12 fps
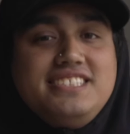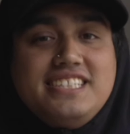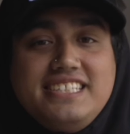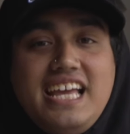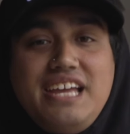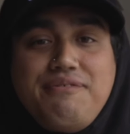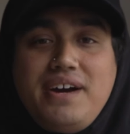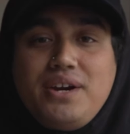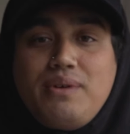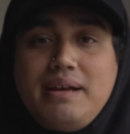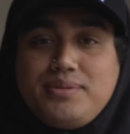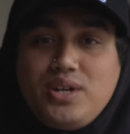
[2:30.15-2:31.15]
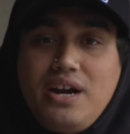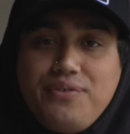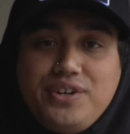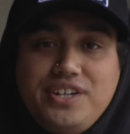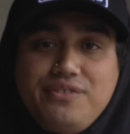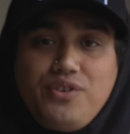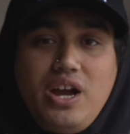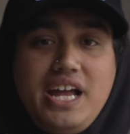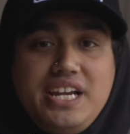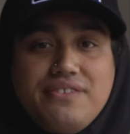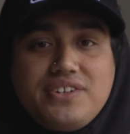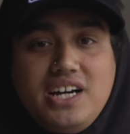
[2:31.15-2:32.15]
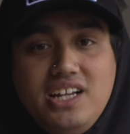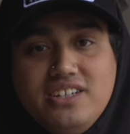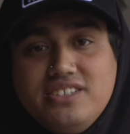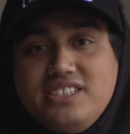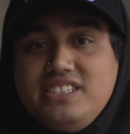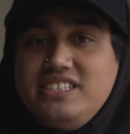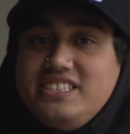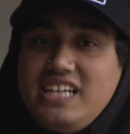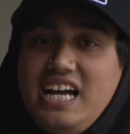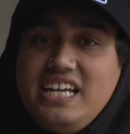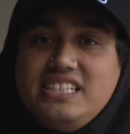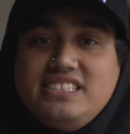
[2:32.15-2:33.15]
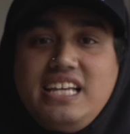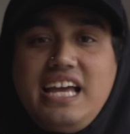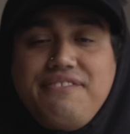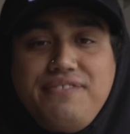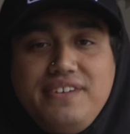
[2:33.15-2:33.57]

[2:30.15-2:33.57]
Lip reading: Today, vinyl wraps are offered in a variety of colors, designs, and